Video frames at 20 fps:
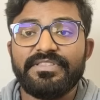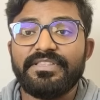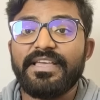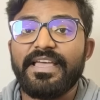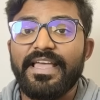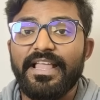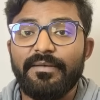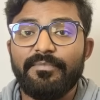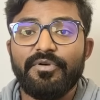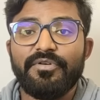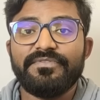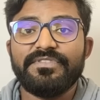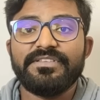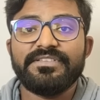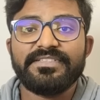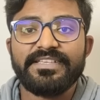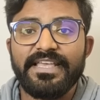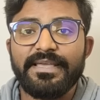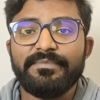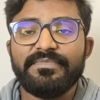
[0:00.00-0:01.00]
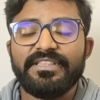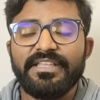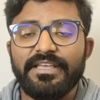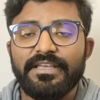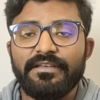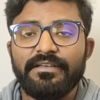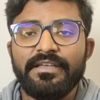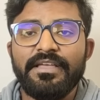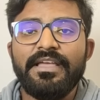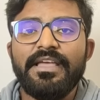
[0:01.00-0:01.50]
with the help of the same
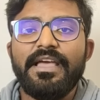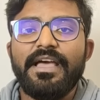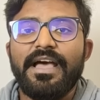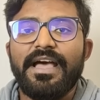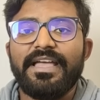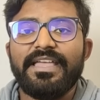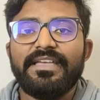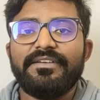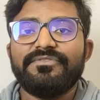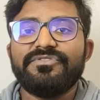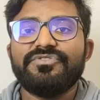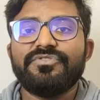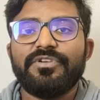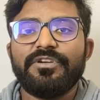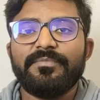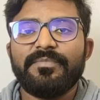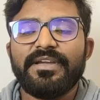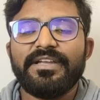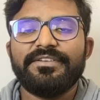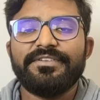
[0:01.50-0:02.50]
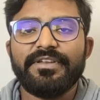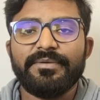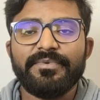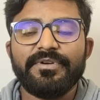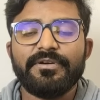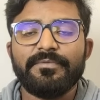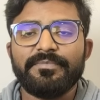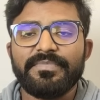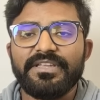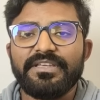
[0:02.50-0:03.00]
thing I have joined my
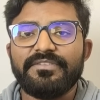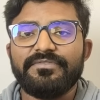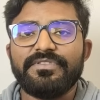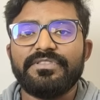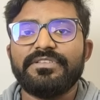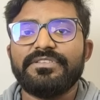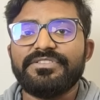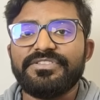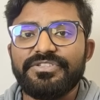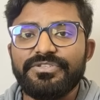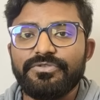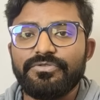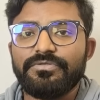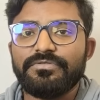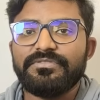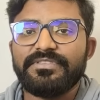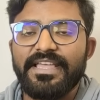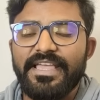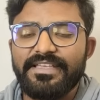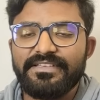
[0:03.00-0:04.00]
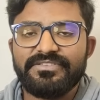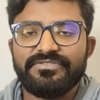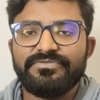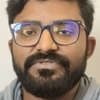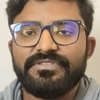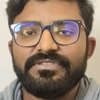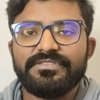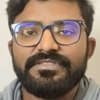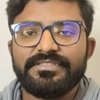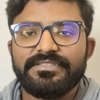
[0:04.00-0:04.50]
dream company with the Jio thanks to
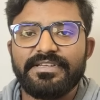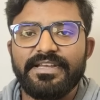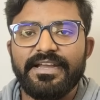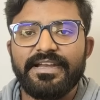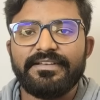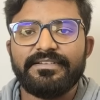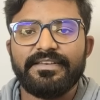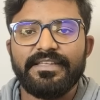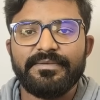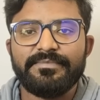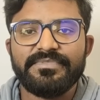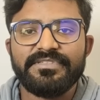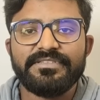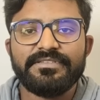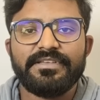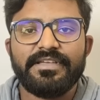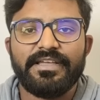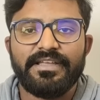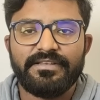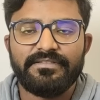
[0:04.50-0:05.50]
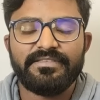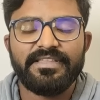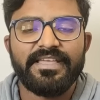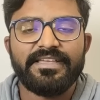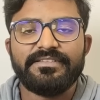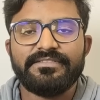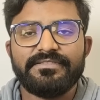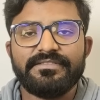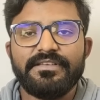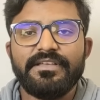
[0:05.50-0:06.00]
the STAD teams. And
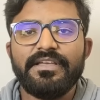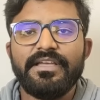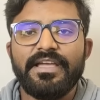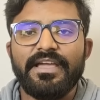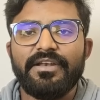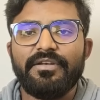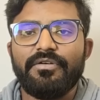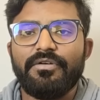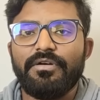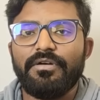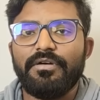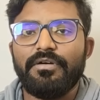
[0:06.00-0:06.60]
thanks, and